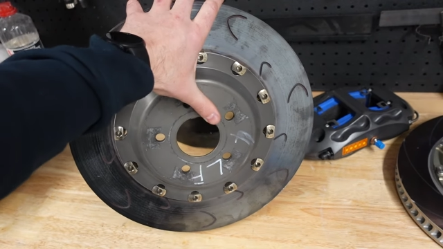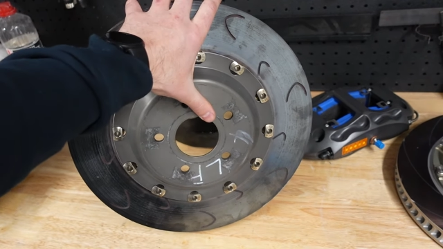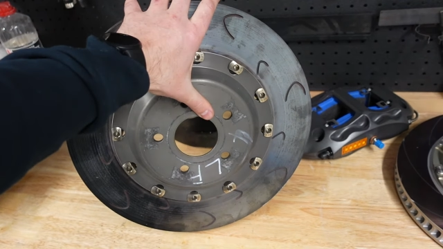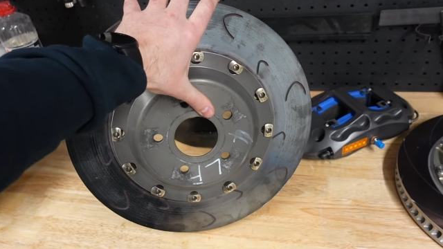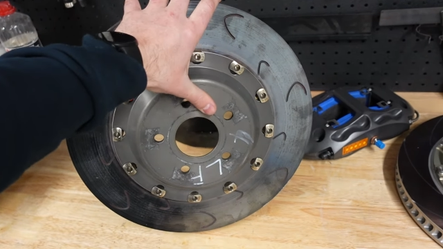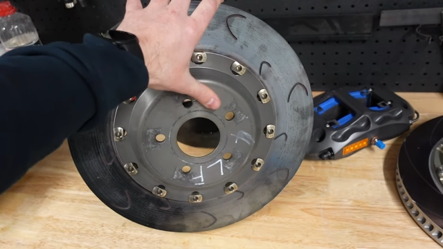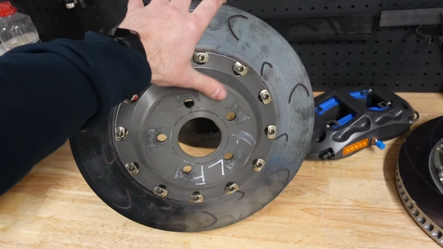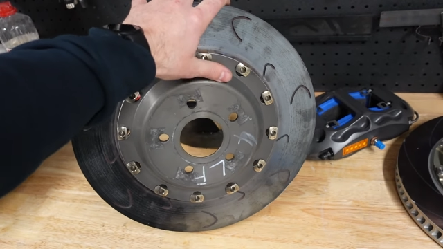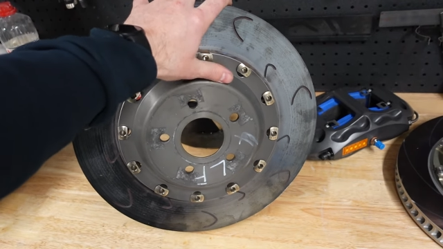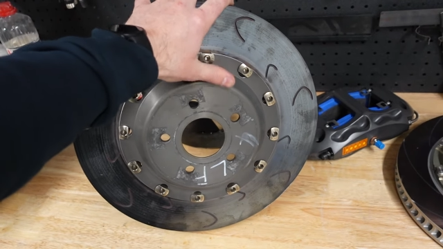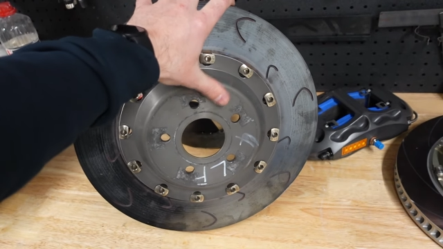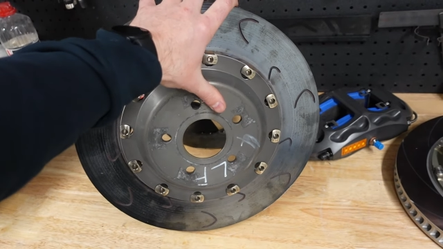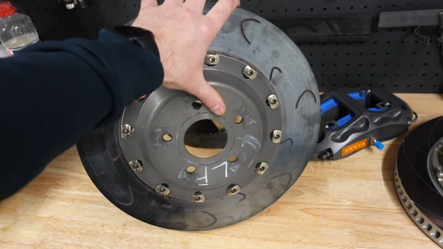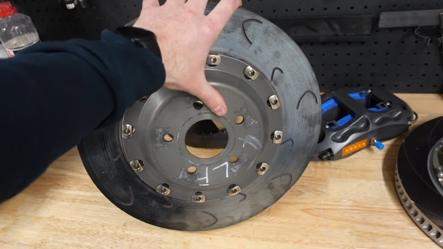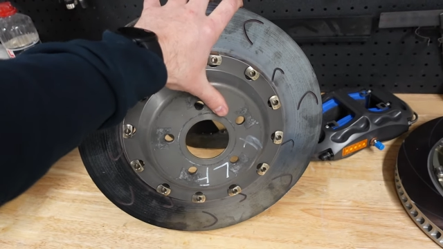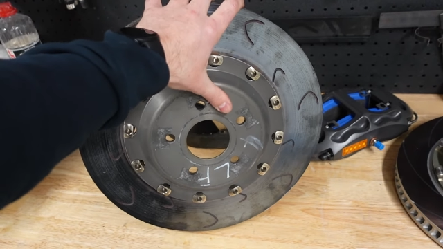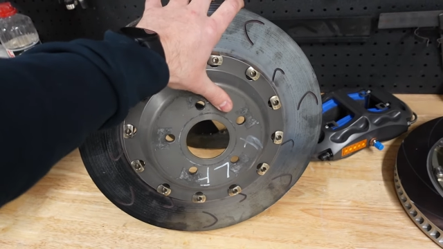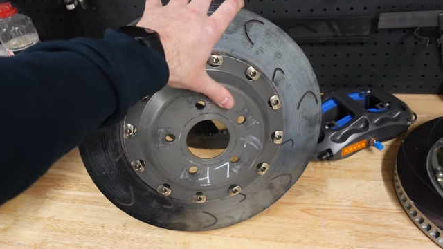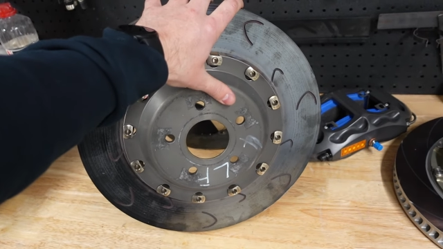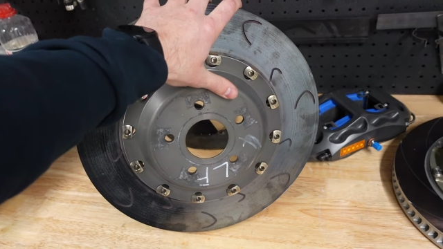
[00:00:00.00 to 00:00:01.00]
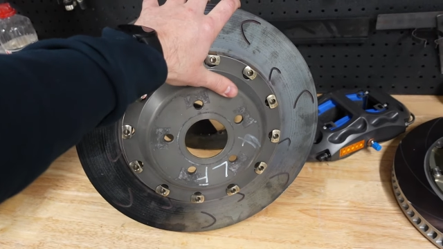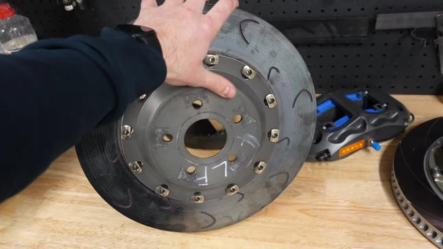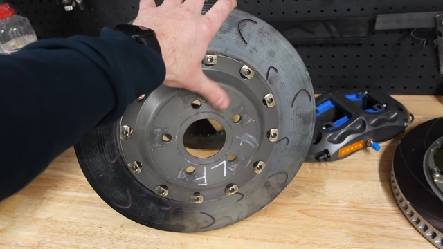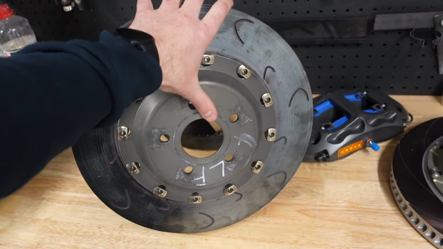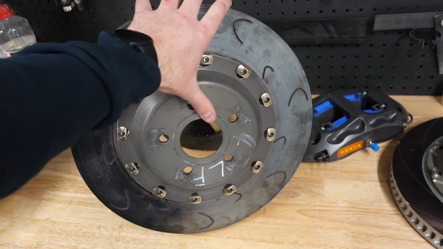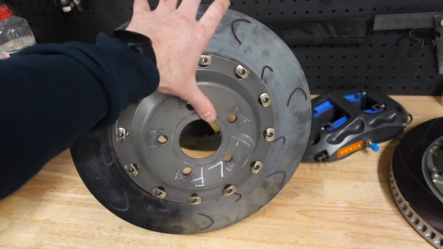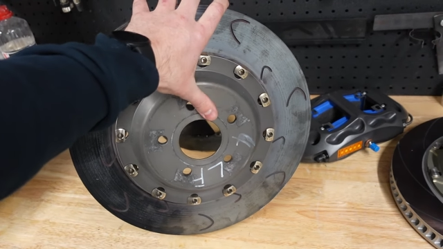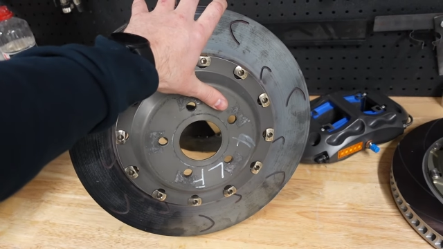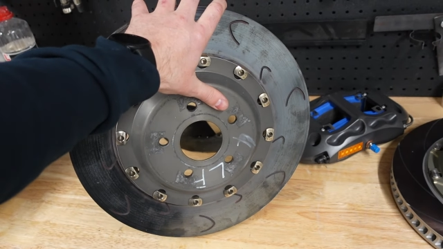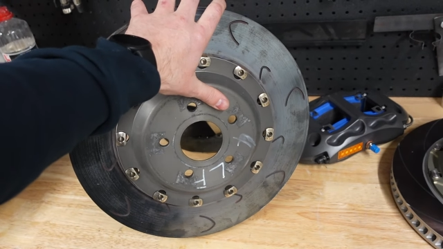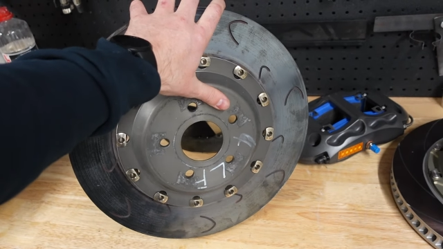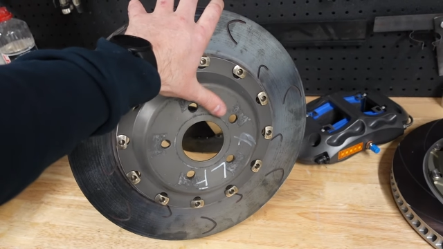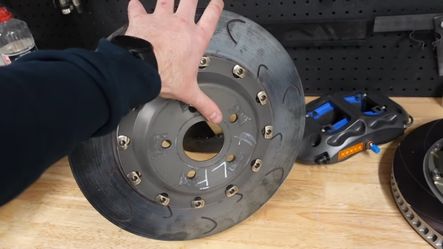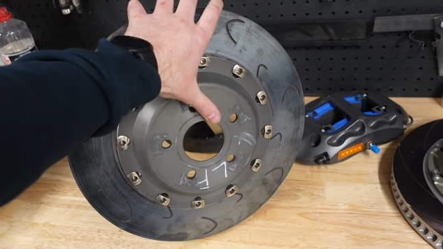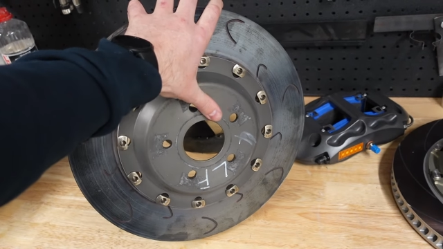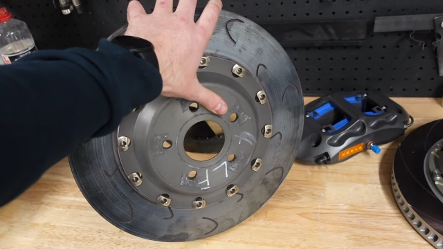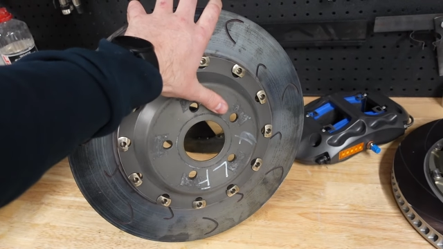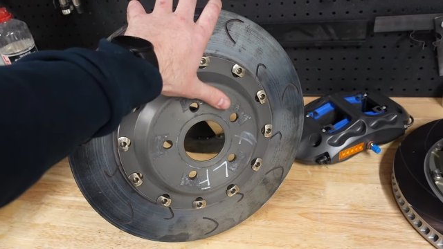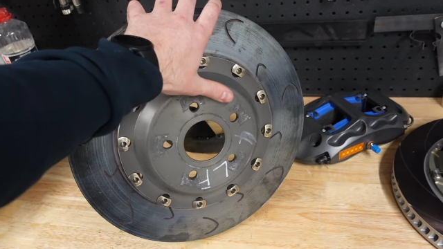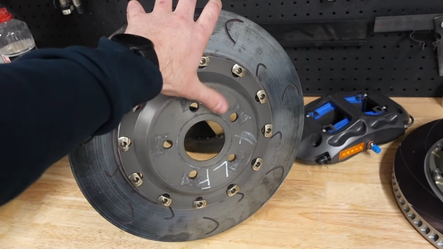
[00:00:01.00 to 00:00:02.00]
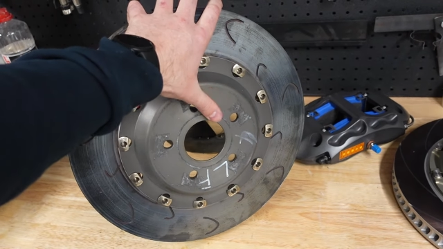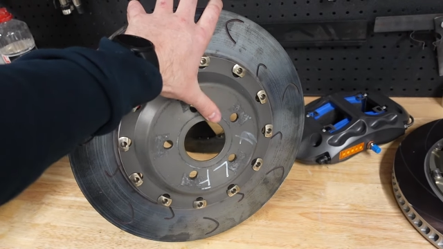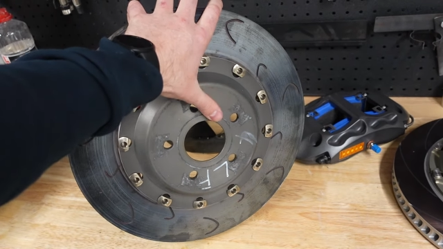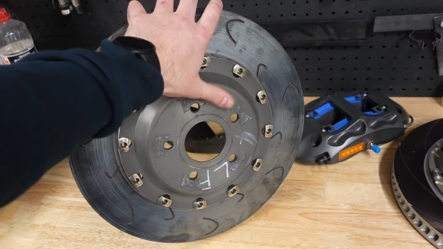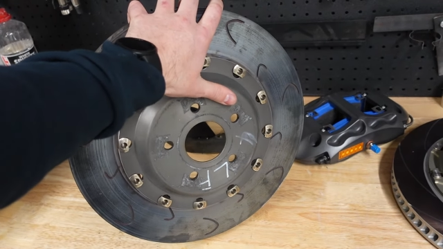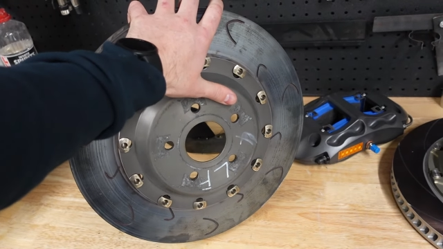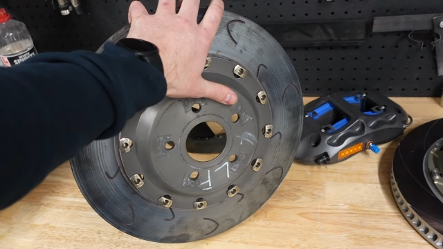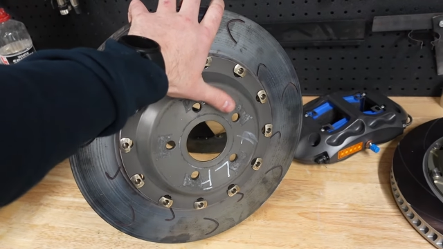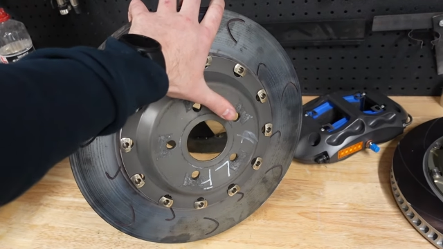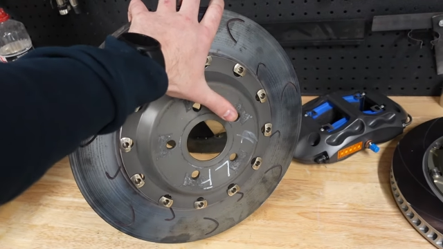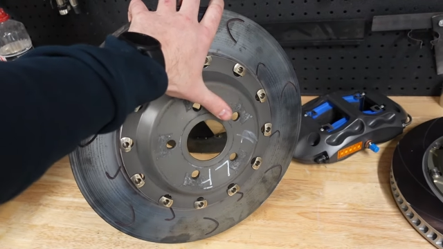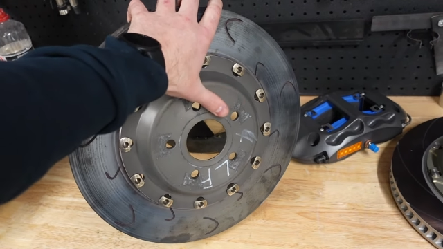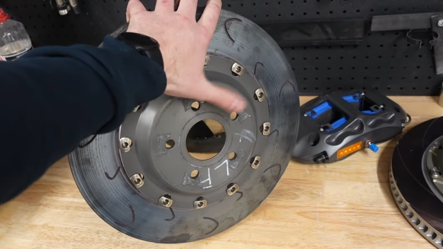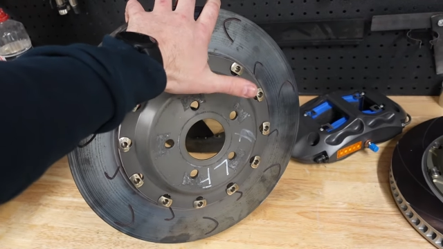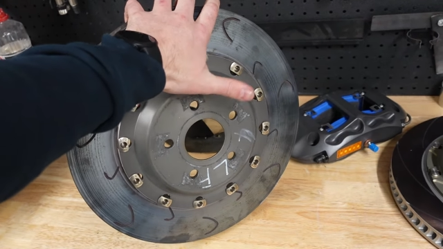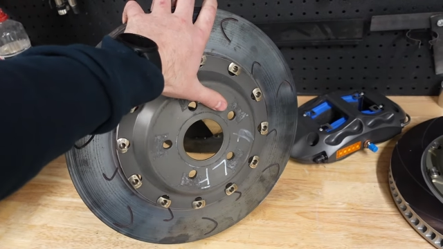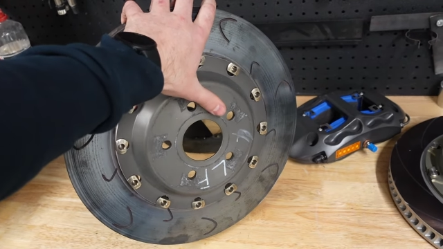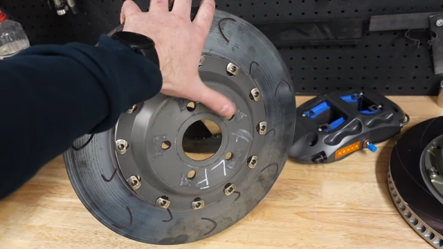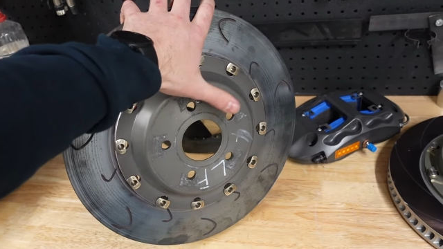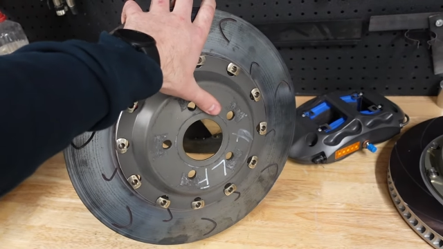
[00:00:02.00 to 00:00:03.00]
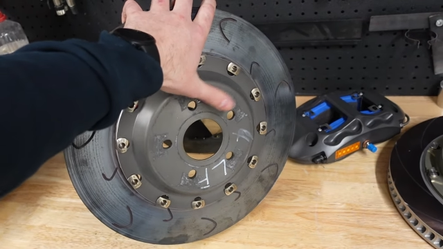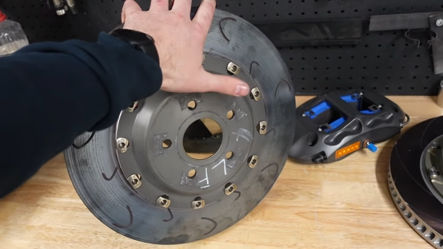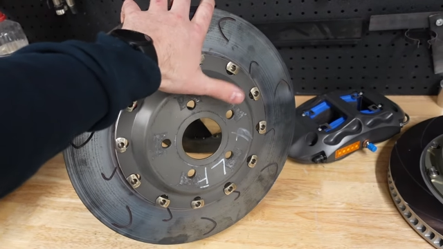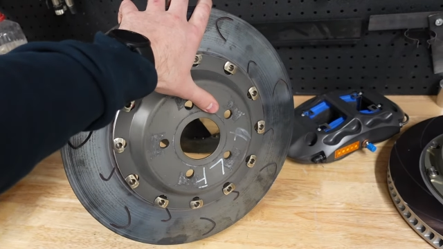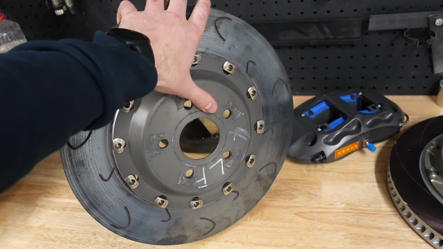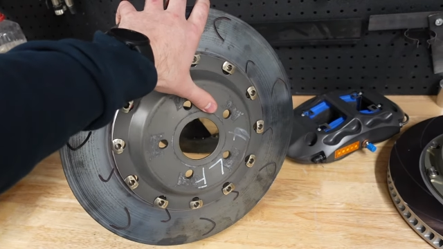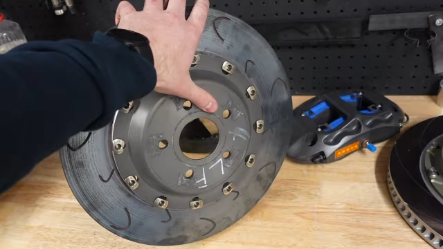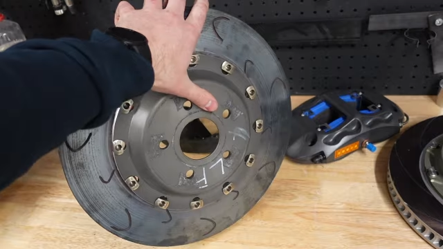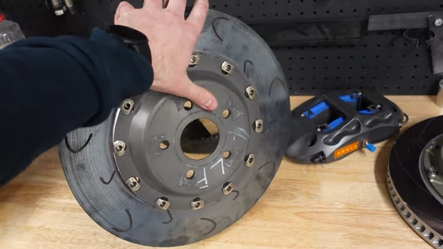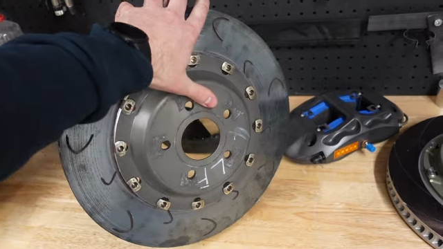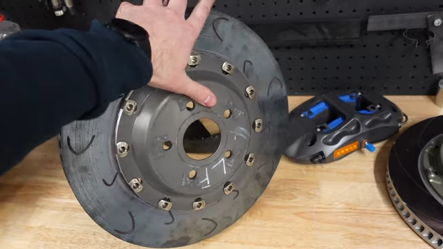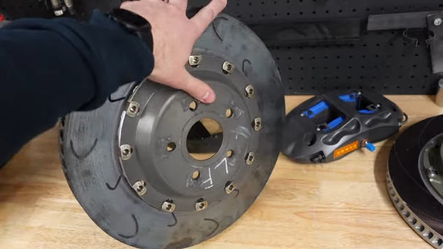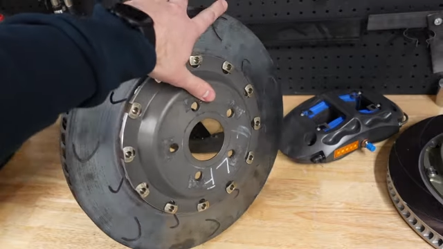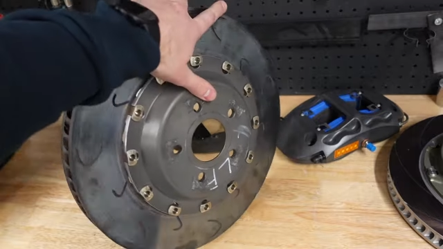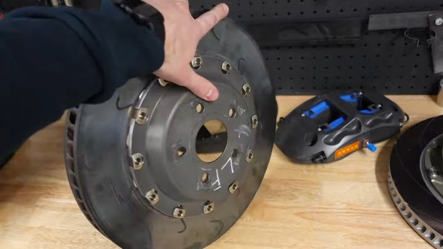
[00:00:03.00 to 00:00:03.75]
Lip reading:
No face is visible, so there are no lips to read.